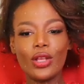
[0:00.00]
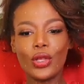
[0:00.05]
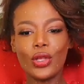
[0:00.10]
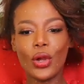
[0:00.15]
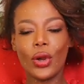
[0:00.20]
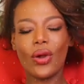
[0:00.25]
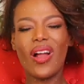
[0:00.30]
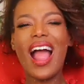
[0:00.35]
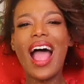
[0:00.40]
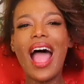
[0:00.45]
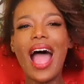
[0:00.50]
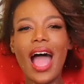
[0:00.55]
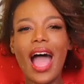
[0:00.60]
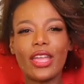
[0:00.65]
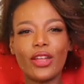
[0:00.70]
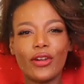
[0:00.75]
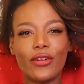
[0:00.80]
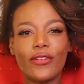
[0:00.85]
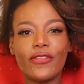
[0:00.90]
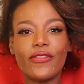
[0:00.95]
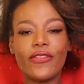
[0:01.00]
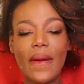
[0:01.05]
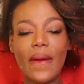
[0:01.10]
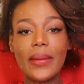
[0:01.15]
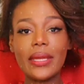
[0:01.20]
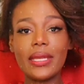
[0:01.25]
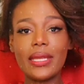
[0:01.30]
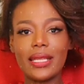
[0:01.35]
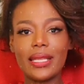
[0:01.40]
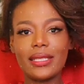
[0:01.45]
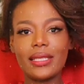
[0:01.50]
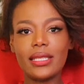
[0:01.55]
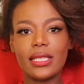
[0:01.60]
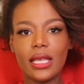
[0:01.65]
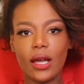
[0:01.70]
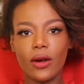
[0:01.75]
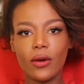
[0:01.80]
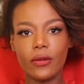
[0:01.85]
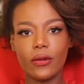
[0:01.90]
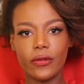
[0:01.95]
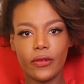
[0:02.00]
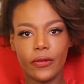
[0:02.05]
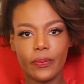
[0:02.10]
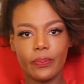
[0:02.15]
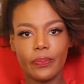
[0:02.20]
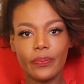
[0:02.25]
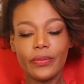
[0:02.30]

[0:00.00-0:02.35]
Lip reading: your higher feminine self.